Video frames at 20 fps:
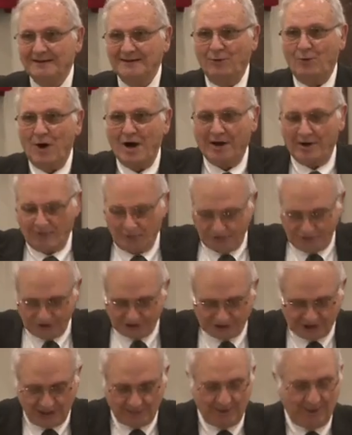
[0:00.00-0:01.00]
The water would
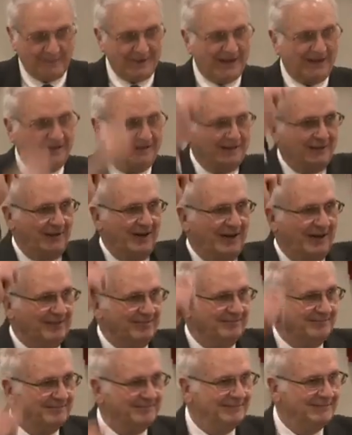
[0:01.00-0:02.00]
just come up out of the
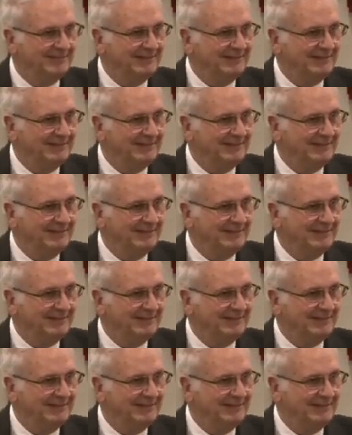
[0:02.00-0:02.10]
ground,